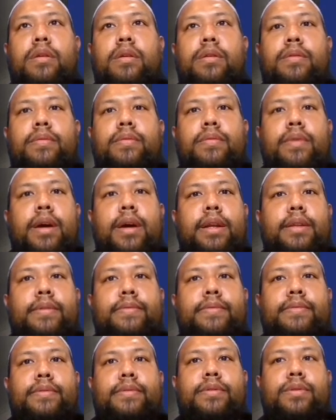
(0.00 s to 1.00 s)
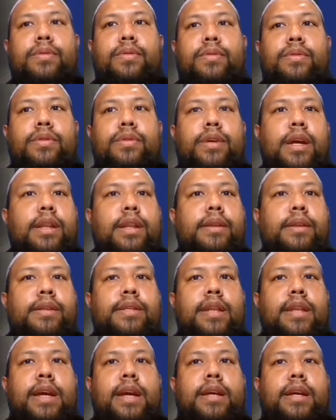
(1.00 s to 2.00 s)
right, so you can
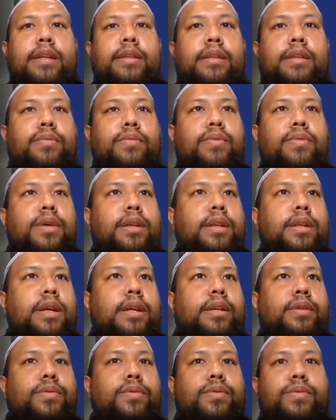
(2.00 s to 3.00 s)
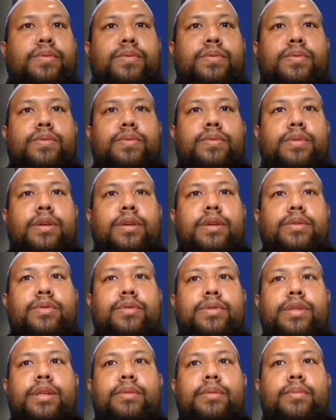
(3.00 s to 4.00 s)
select the one that you are
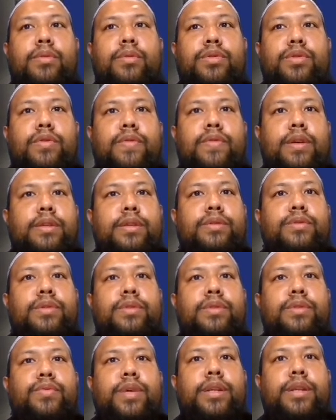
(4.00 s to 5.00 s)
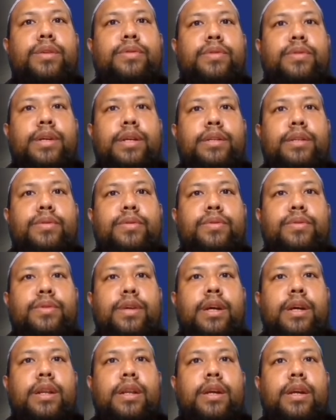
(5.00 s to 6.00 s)
using. Most of us using Windows, right? So you
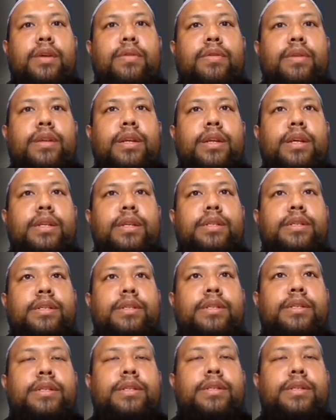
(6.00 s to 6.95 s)
can click on this,